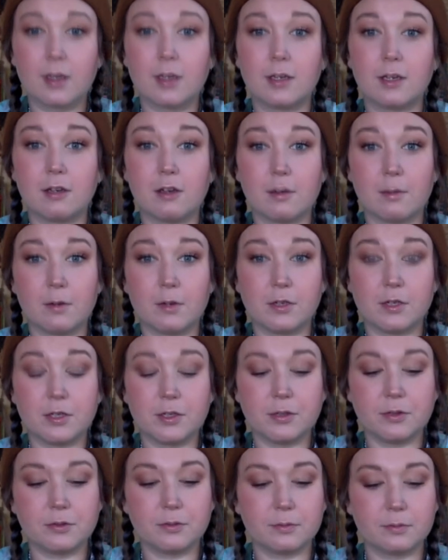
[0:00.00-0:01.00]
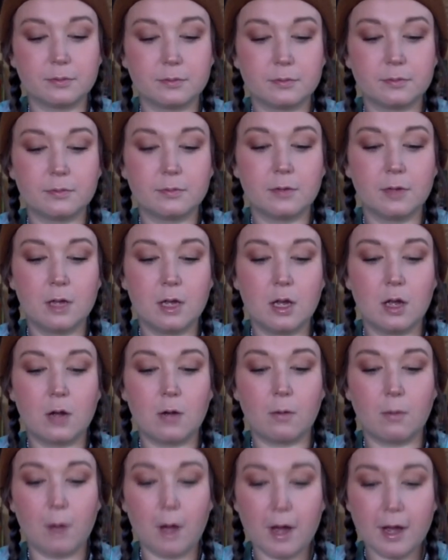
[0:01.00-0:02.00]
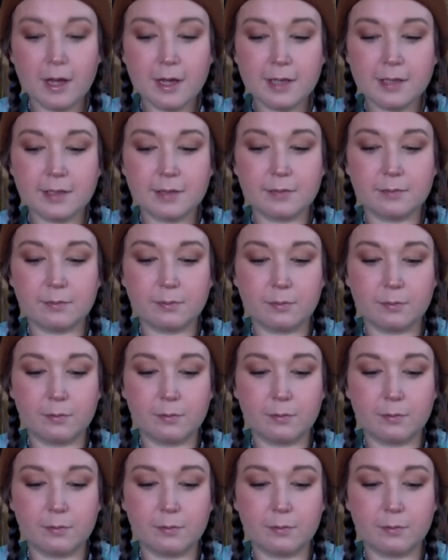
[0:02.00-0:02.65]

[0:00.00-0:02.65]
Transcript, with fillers: Number two, why is, not